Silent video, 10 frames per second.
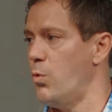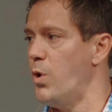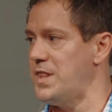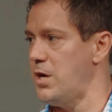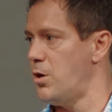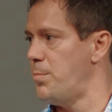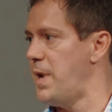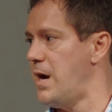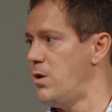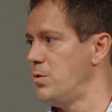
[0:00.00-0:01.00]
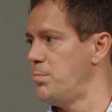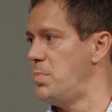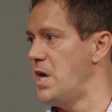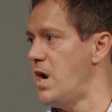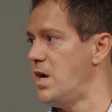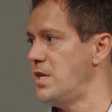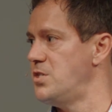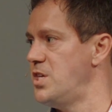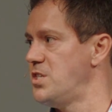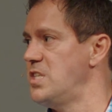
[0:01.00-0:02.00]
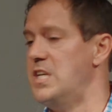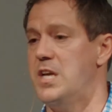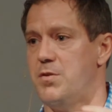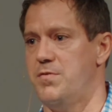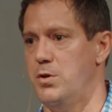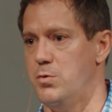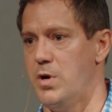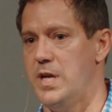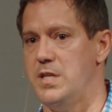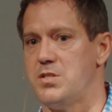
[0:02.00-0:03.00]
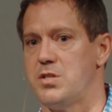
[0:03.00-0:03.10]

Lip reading: what they're about beyond just the interview, right?